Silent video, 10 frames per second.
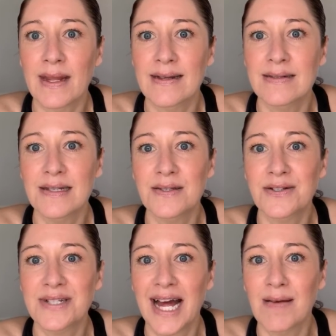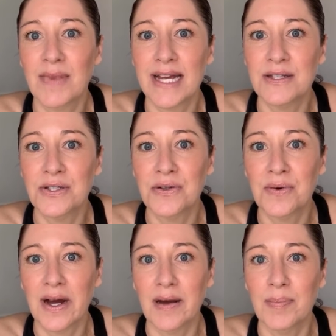Sister time lights you
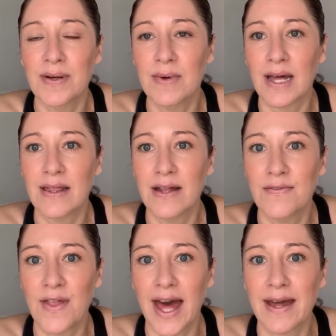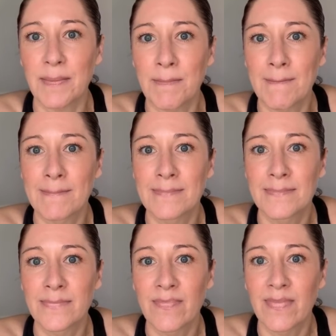up. I love that.
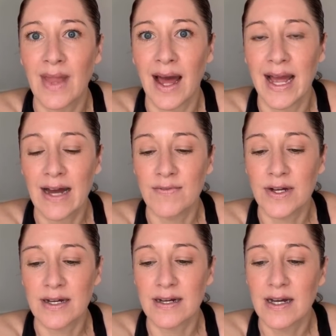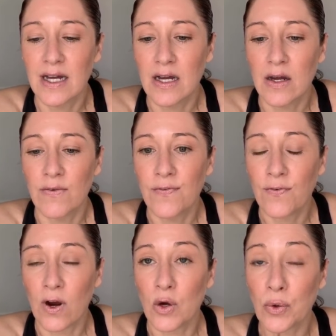I have a
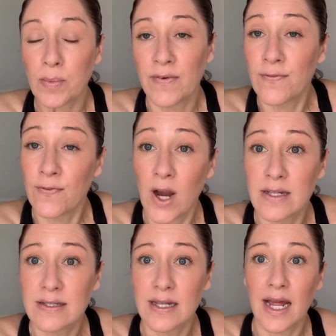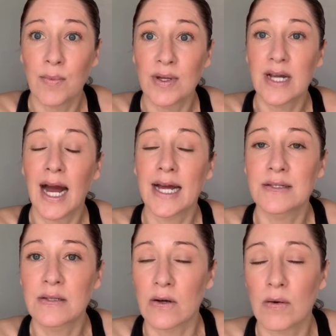group of friends that I went to high
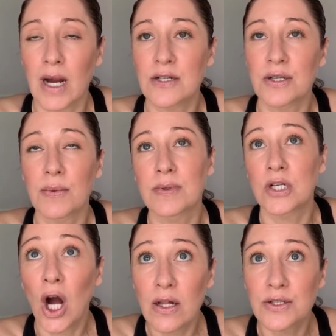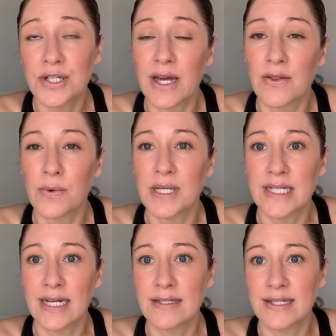or actually we went to college together. We
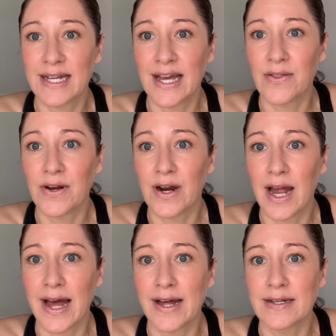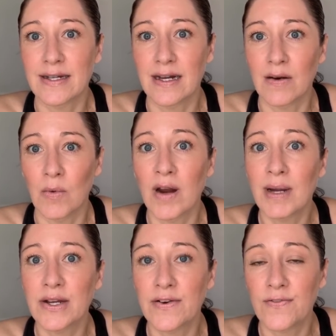danced together, and uh, one of
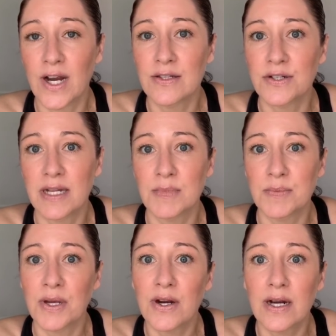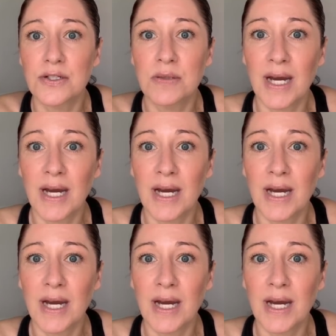my dear friends, her name's Mira. She